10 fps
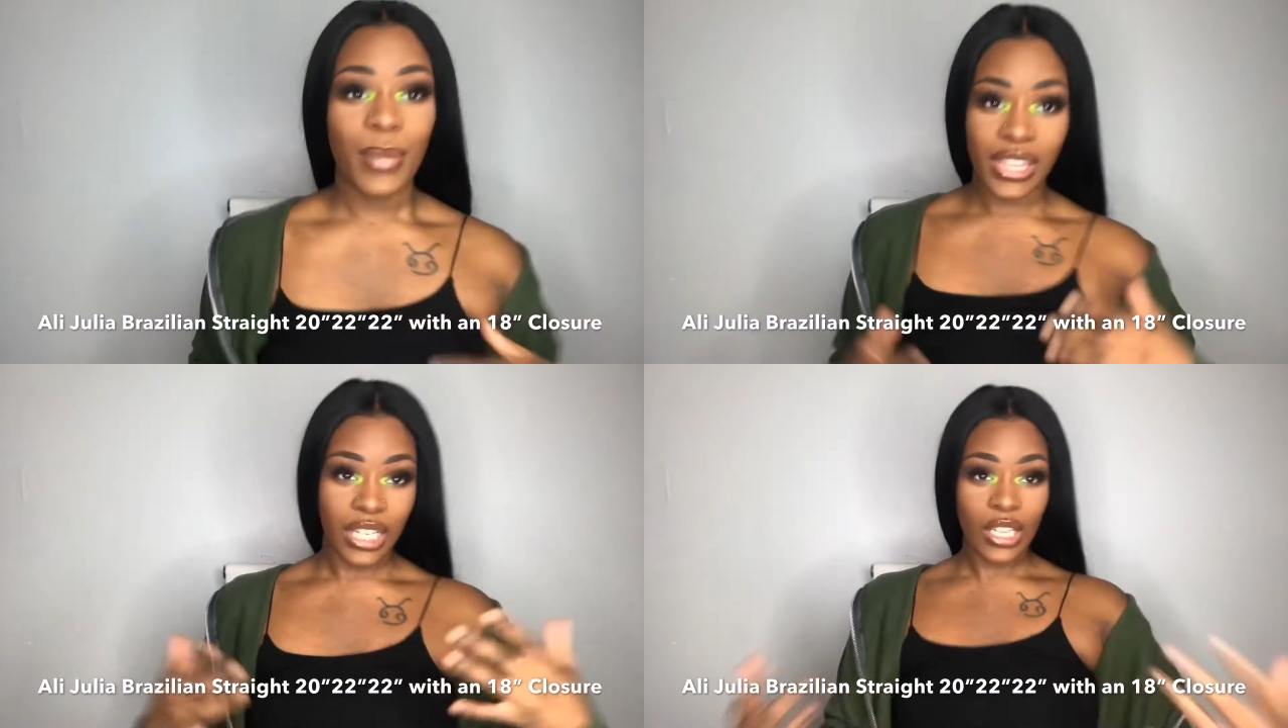
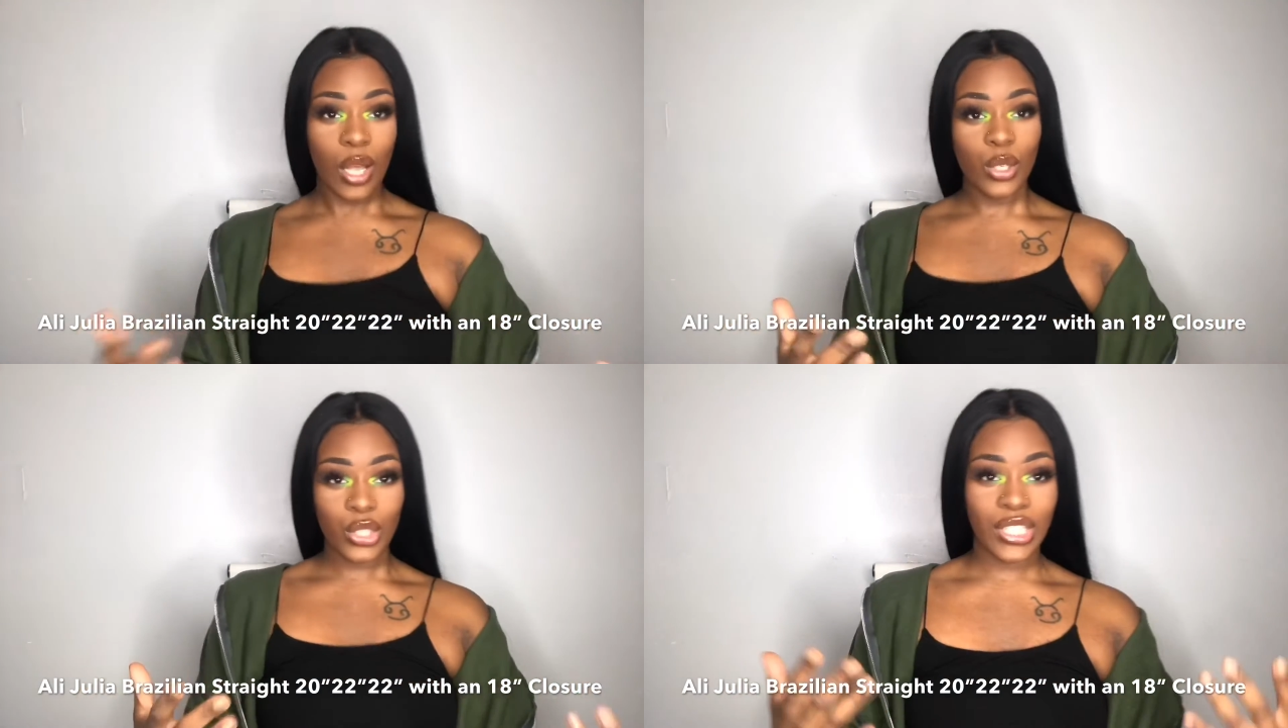But the
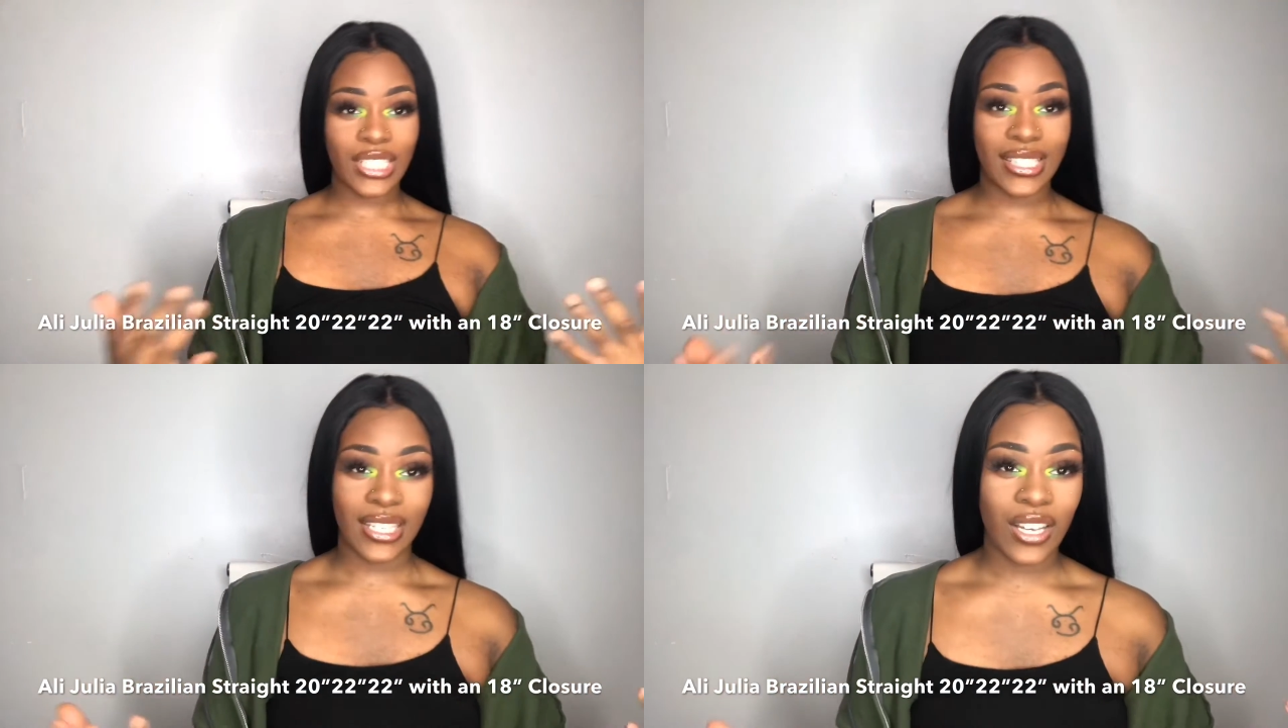closure
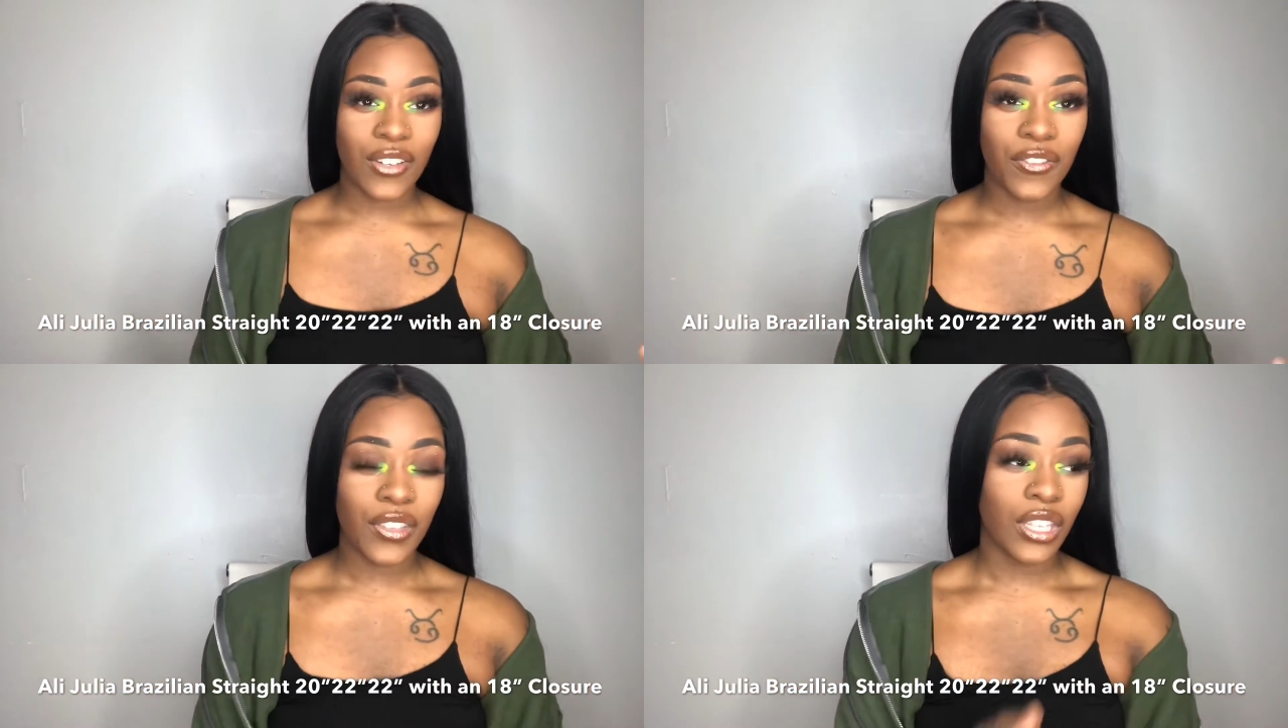
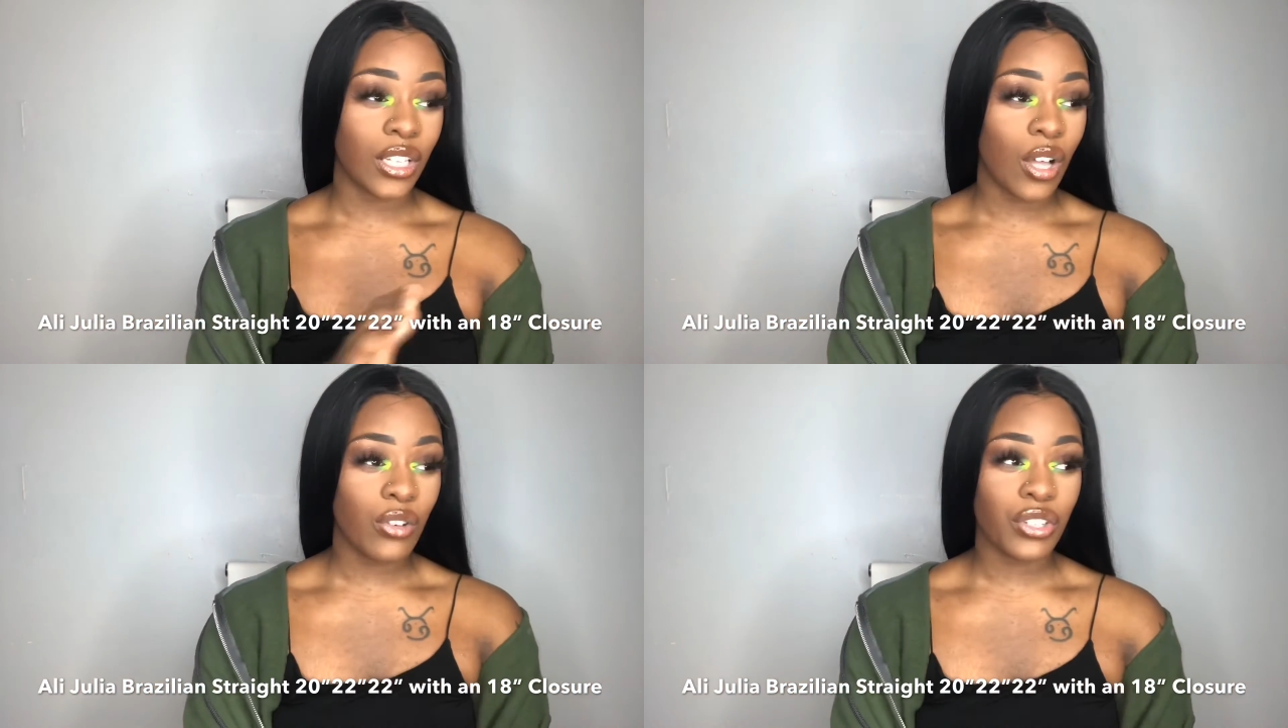itself, the
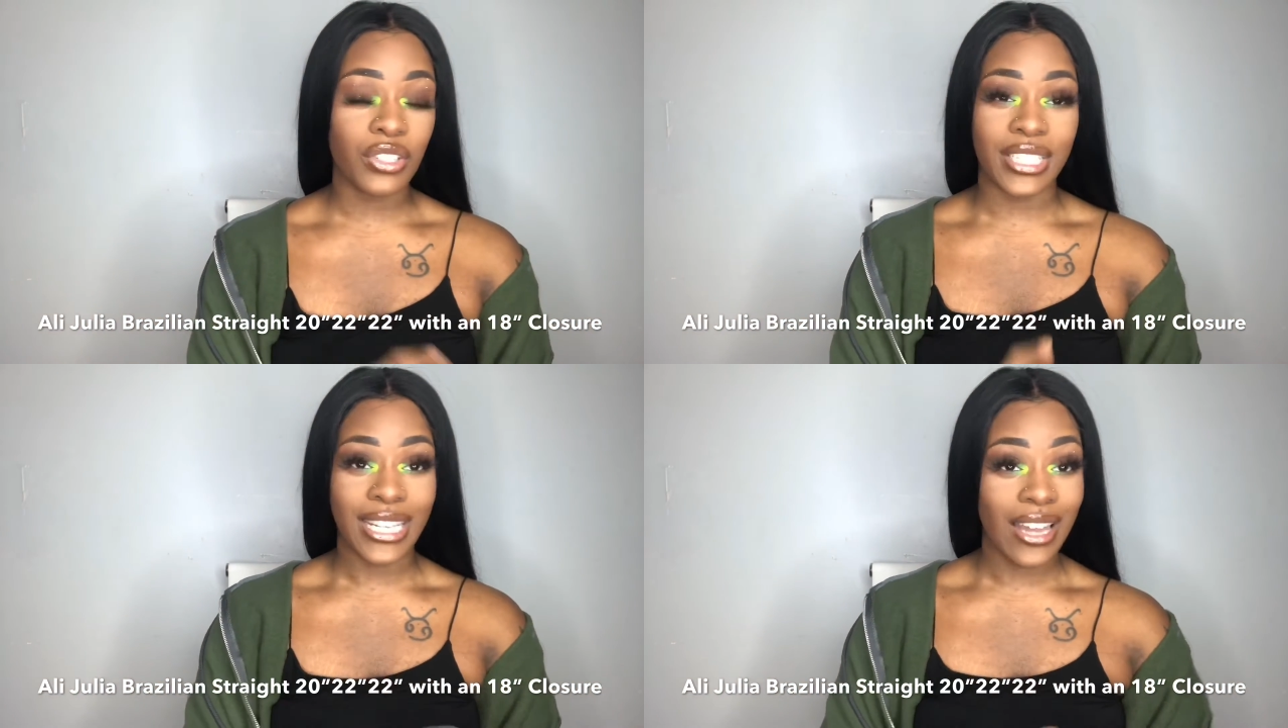closure
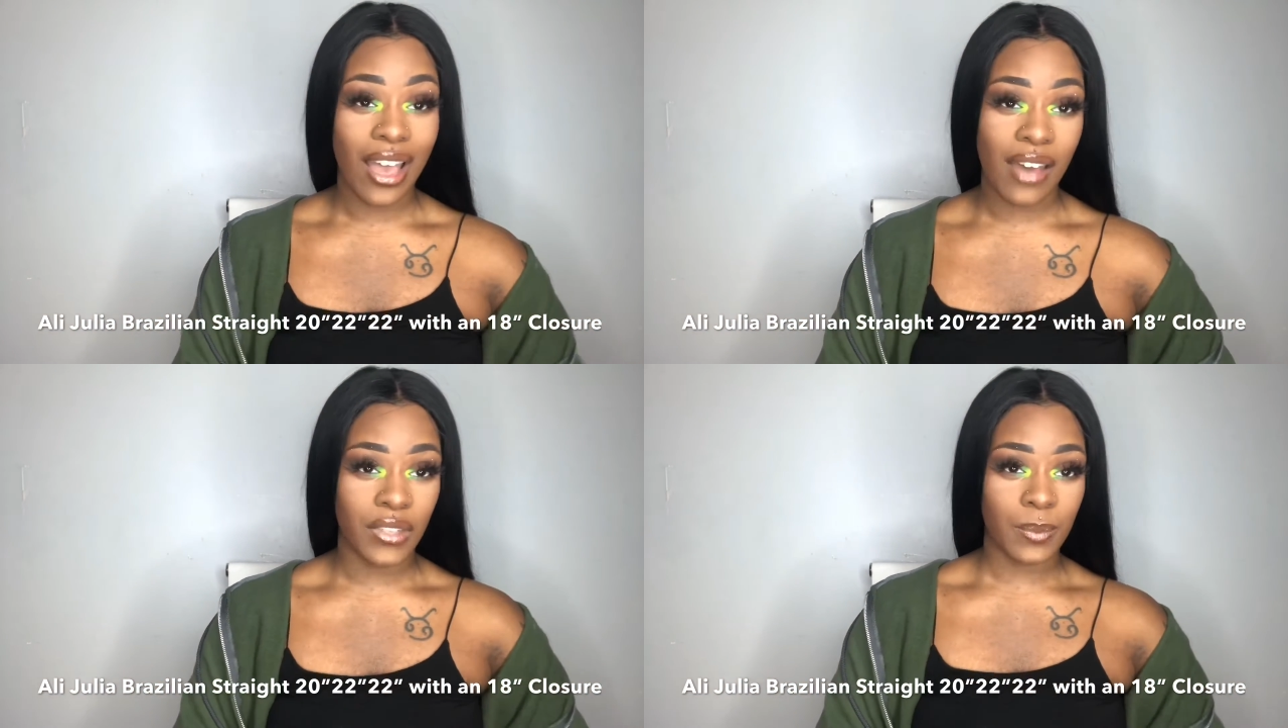did not
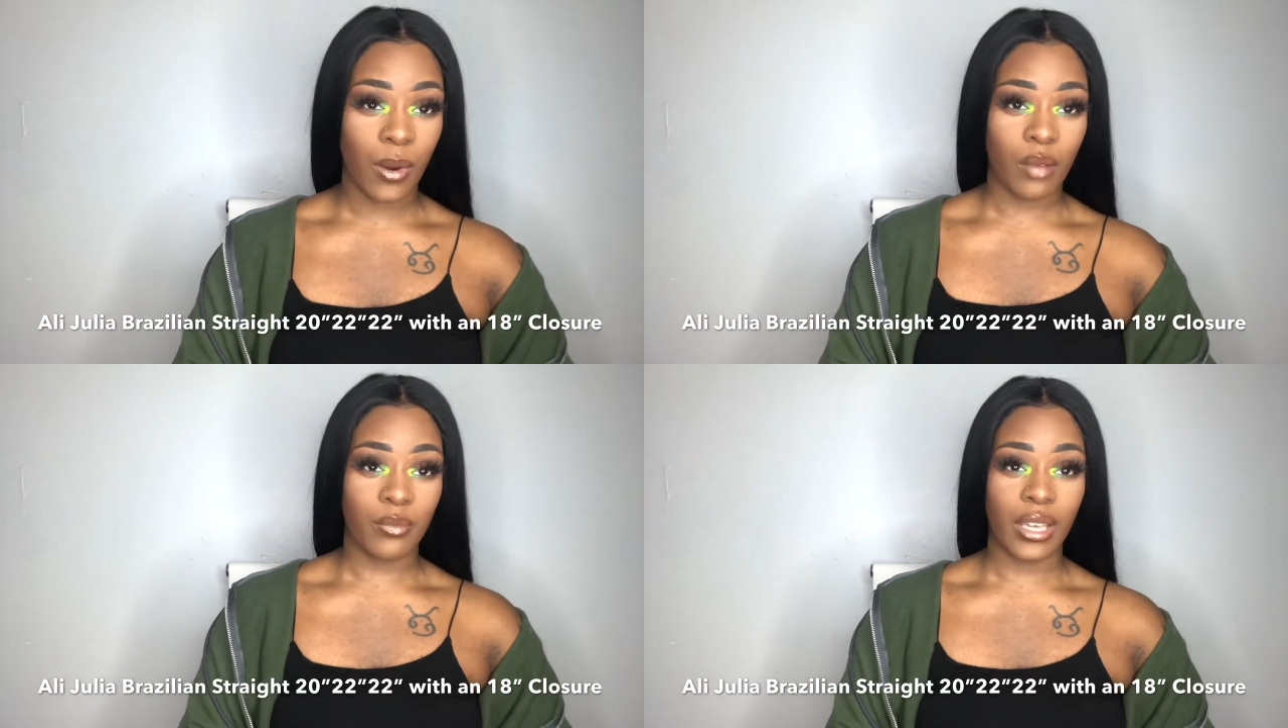have this
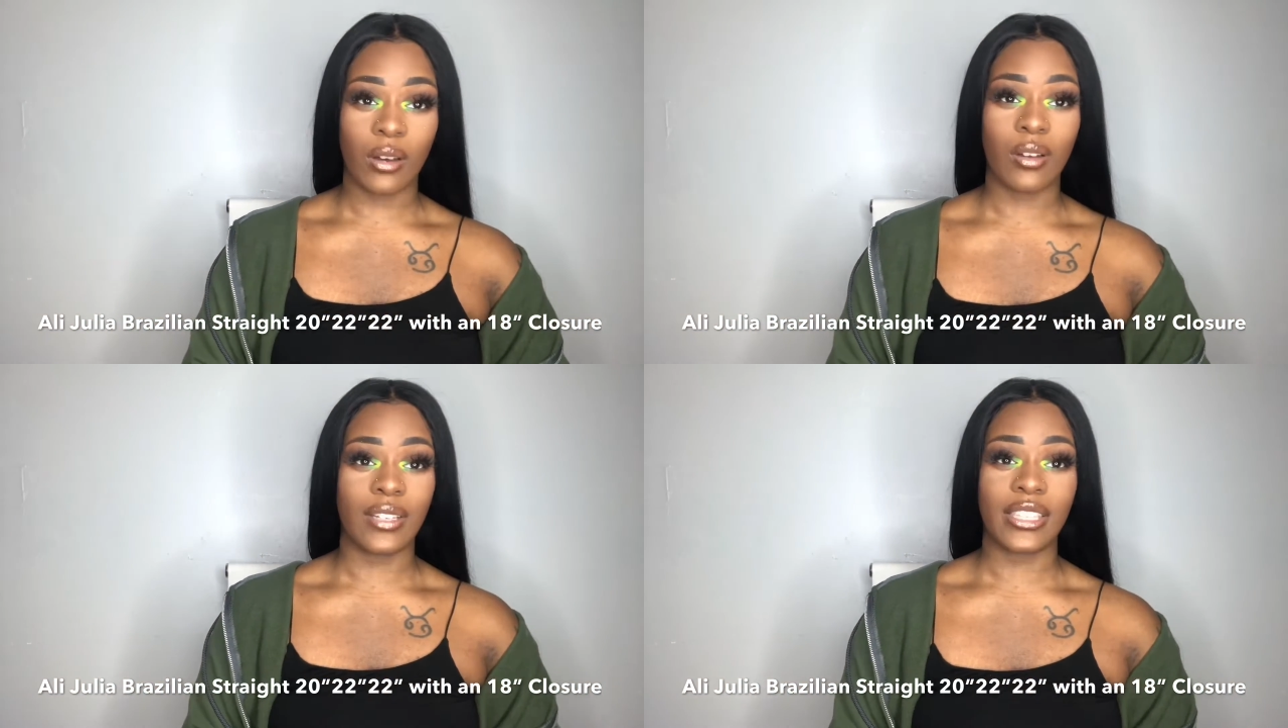problem at all.